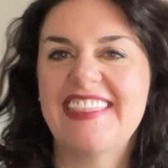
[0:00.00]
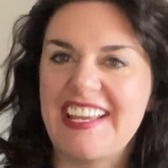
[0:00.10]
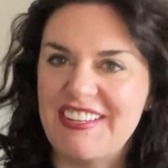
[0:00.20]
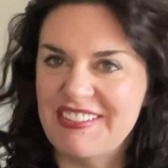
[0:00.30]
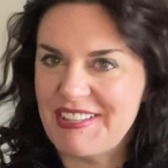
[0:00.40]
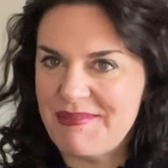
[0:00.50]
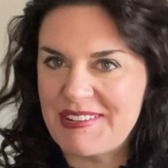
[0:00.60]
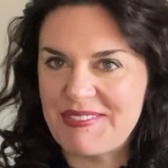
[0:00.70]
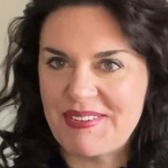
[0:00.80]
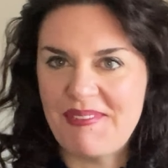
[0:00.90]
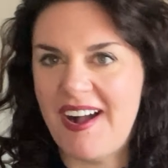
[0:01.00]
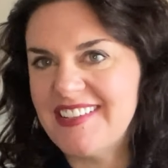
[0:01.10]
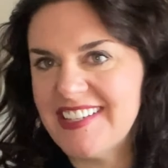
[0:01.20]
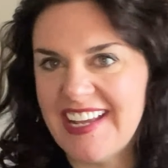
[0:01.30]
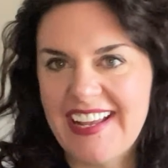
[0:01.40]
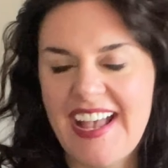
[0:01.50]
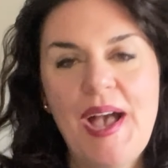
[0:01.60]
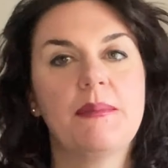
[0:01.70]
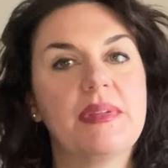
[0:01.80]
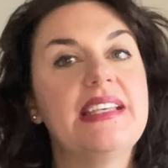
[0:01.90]
Thank you so much for watching.
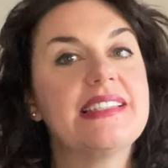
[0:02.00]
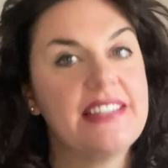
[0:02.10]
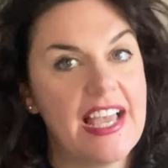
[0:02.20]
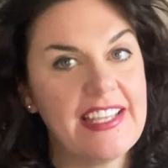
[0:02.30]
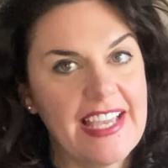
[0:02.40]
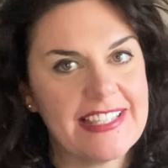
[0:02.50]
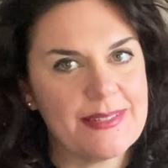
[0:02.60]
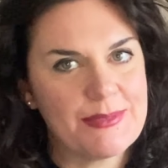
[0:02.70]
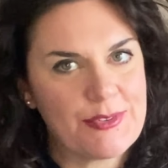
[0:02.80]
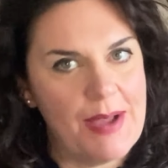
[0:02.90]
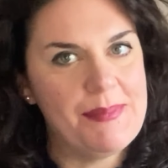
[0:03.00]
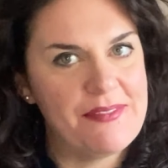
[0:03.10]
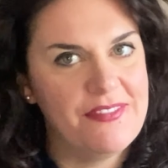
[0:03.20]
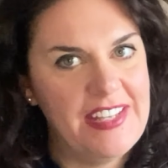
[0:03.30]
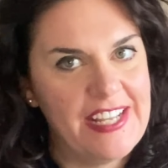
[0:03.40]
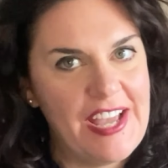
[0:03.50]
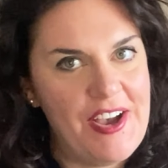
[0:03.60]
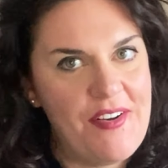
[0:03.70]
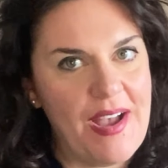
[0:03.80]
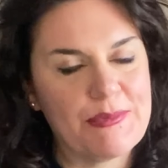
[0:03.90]
Please like and subscribe my video.
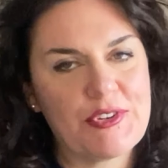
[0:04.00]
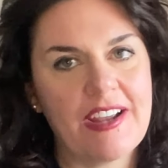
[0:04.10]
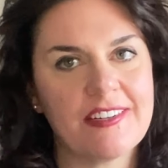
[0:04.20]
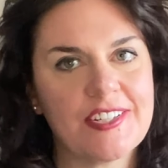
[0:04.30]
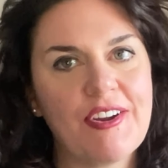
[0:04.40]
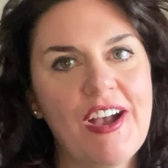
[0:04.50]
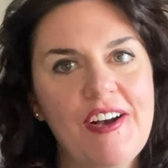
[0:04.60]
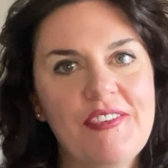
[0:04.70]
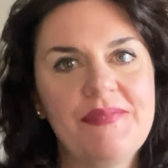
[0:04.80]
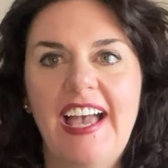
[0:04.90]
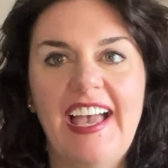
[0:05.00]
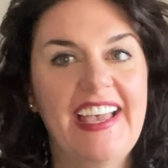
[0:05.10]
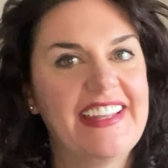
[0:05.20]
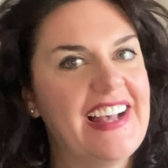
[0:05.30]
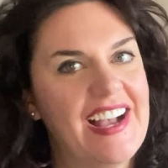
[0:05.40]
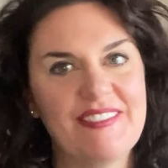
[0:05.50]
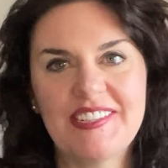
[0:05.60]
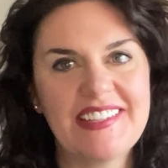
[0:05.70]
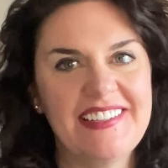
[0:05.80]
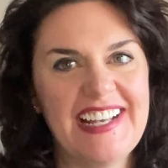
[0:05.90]
I'm trying to grow, and I will
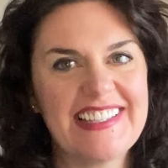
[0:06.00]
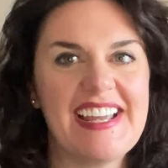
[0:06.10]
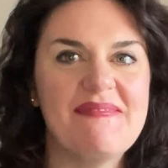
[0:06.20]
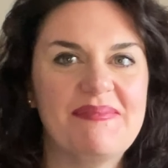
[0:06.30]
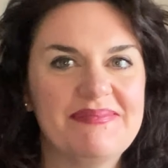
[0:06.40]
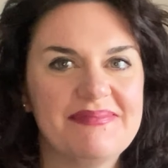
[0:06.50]
see you next time.